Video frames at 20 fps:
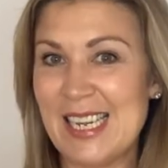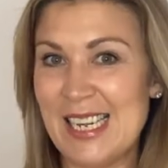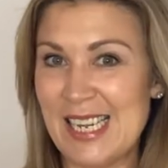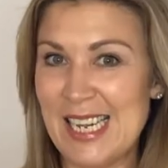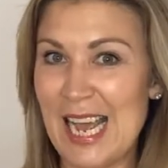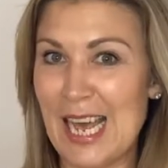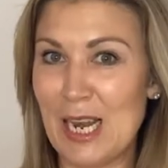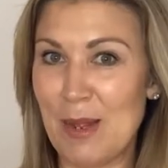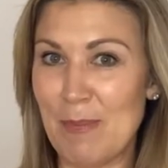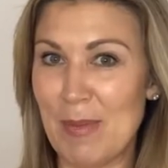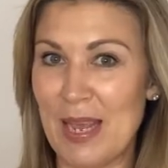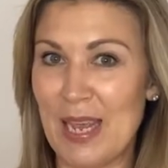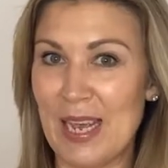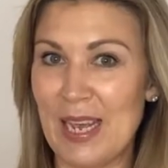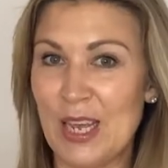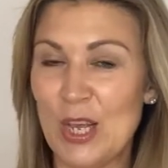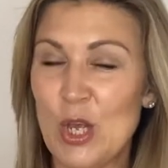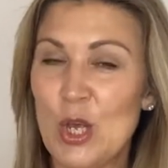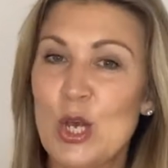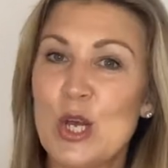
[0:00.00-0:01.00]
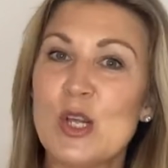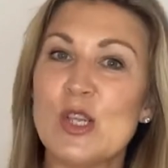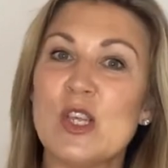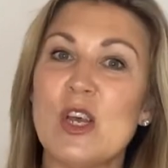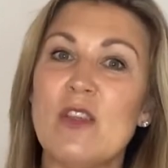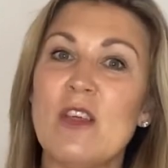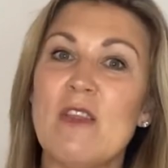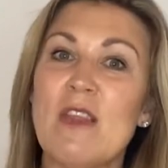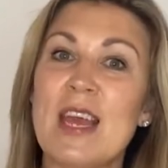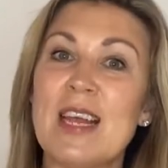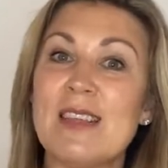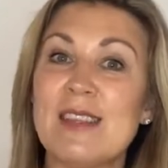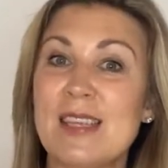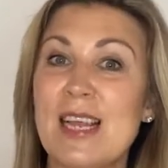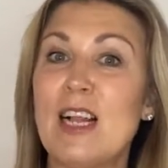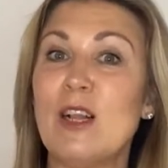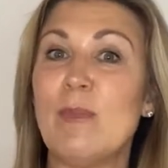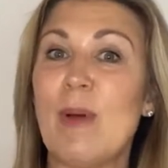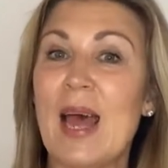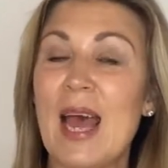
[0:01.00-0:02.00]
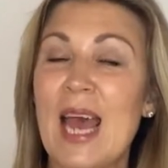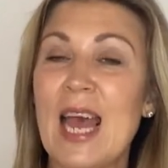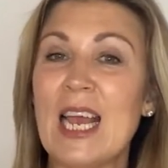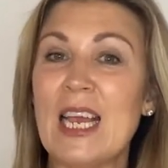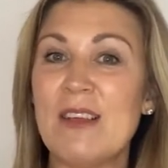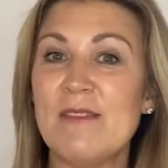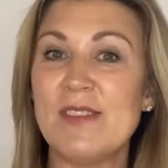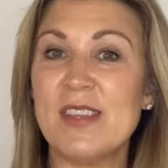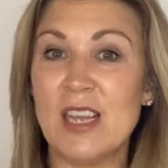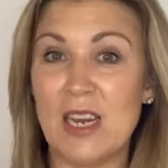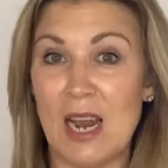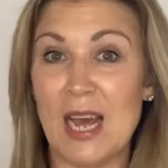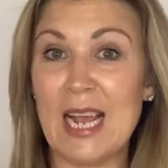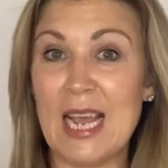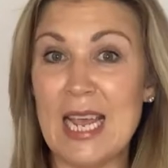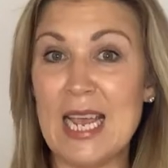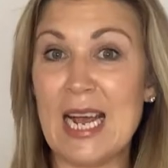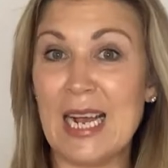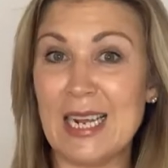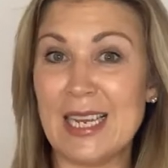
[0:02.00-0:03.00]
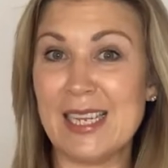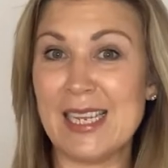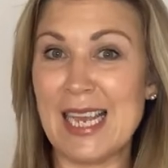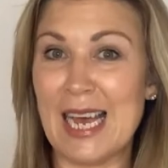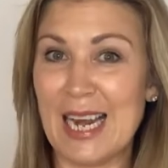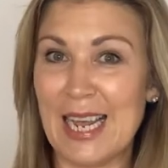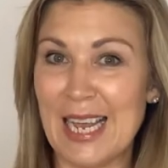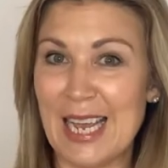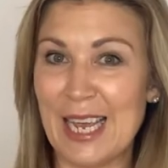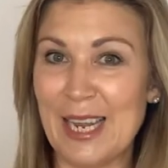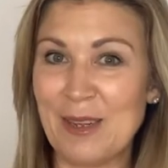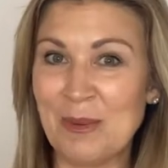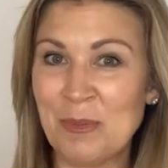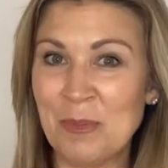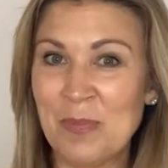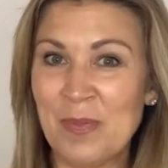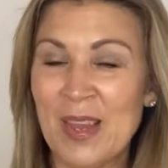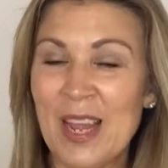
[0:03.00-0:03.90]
telomere so that that cell behaves like a younger cell again.